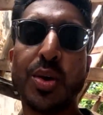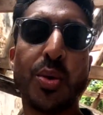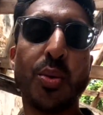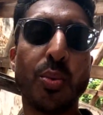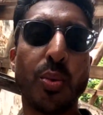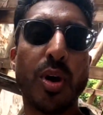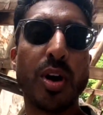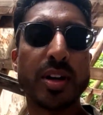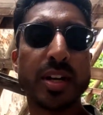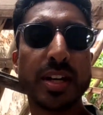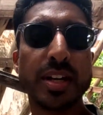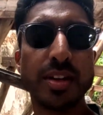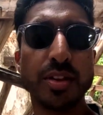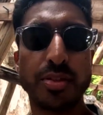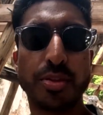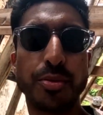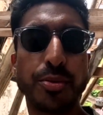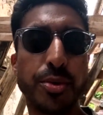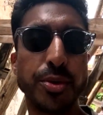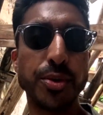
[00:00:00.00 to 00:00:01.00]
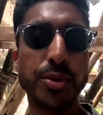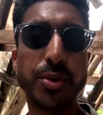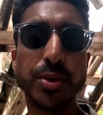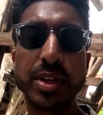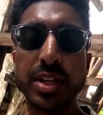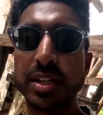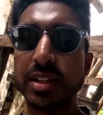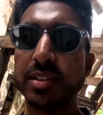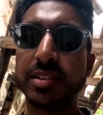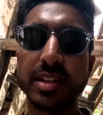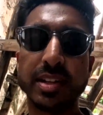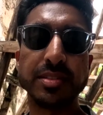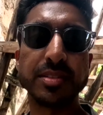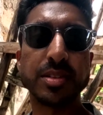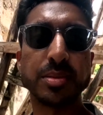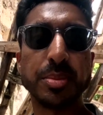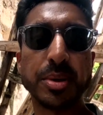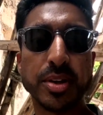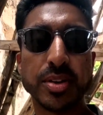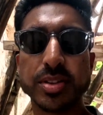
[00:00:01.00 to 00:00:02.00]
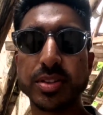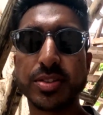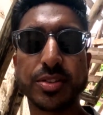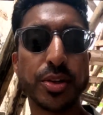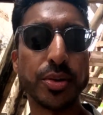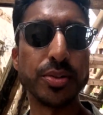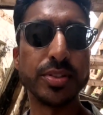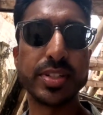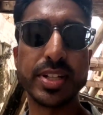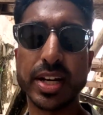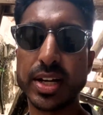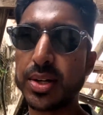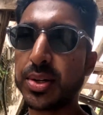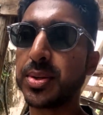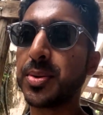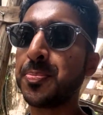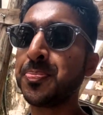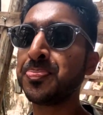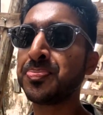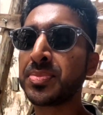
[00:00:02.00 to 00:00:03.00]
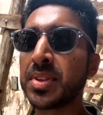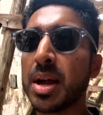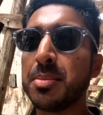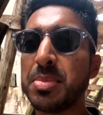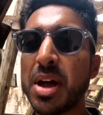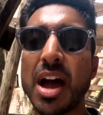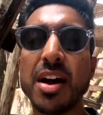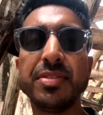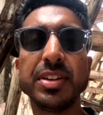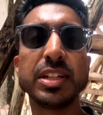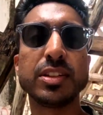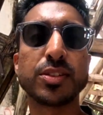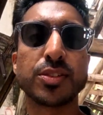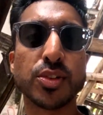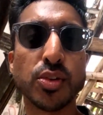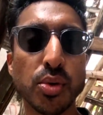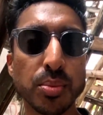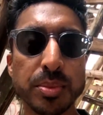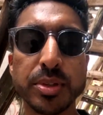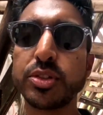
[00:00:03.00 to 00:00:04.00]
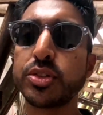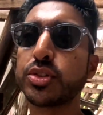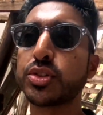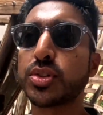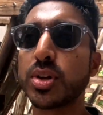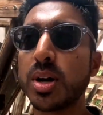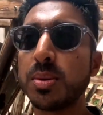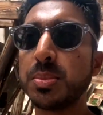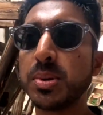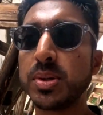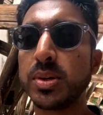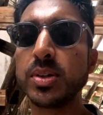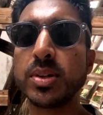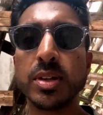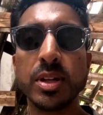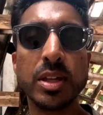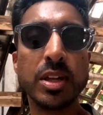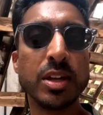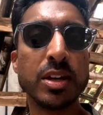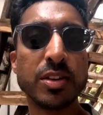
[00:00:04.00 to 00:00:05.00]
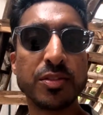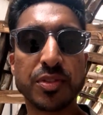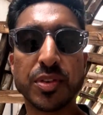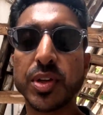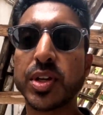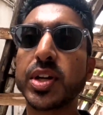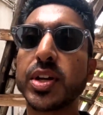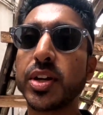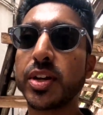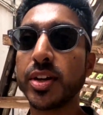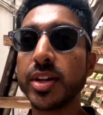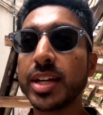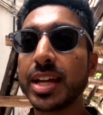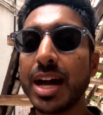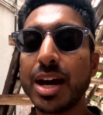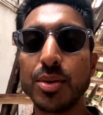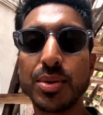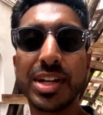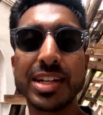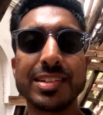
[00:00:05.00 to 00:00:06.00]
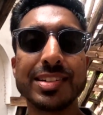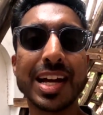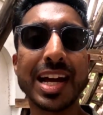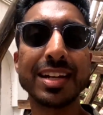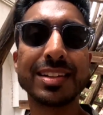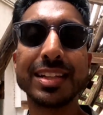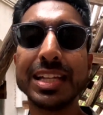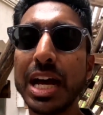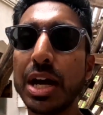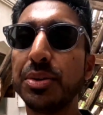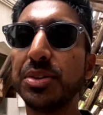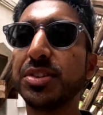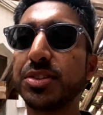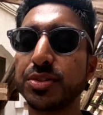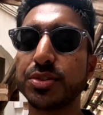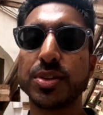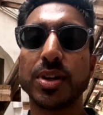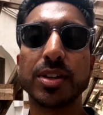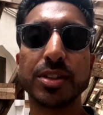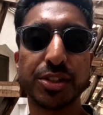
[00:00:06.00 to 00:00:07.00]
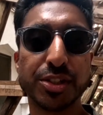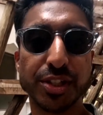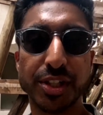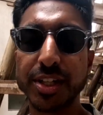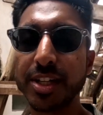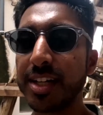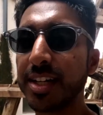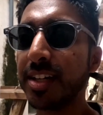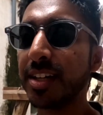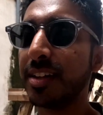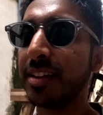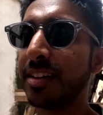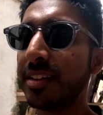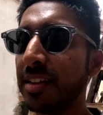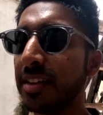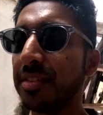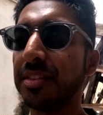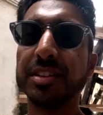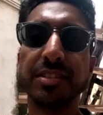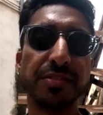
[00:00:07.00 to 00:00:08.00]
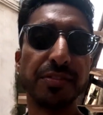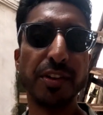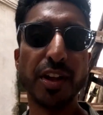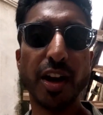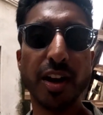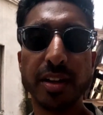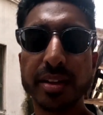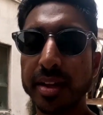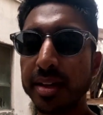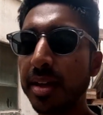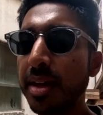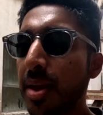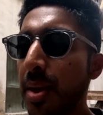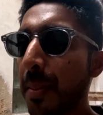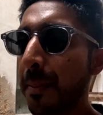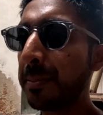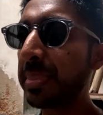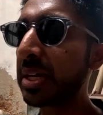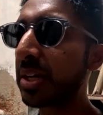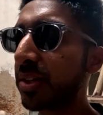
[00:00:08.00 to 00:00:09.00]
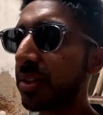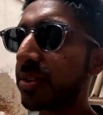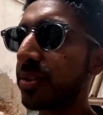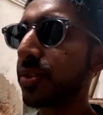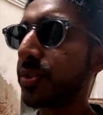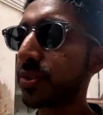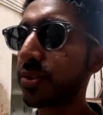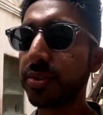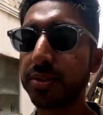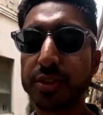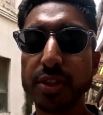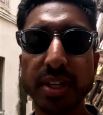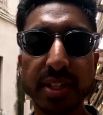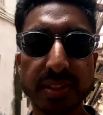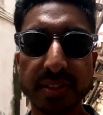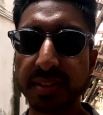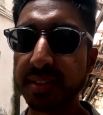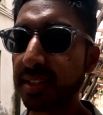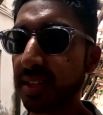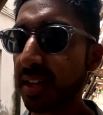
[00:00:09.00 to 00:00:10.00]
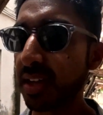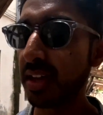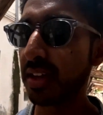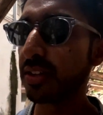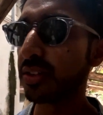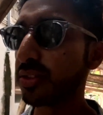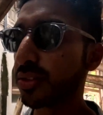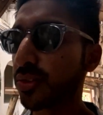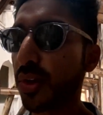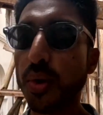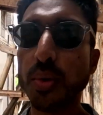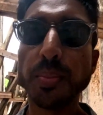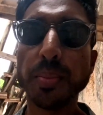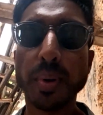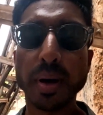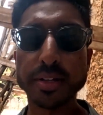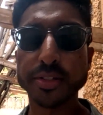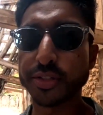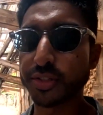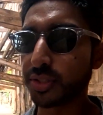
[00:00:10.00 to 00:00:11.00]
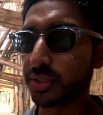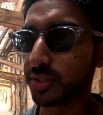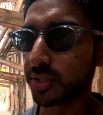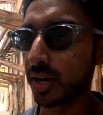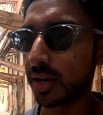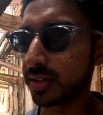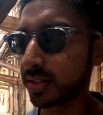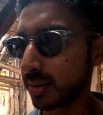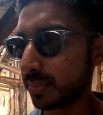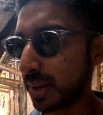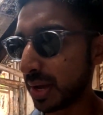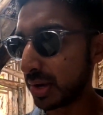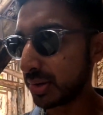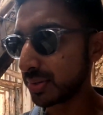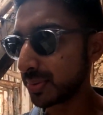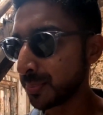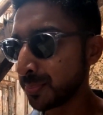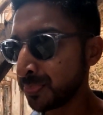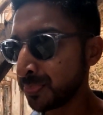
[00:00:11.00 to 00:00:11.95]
Walking through Zanzibar's Stone Town, I'm having so much trouble figuring out exactly how to structure this vlog because there's just so much to talk about.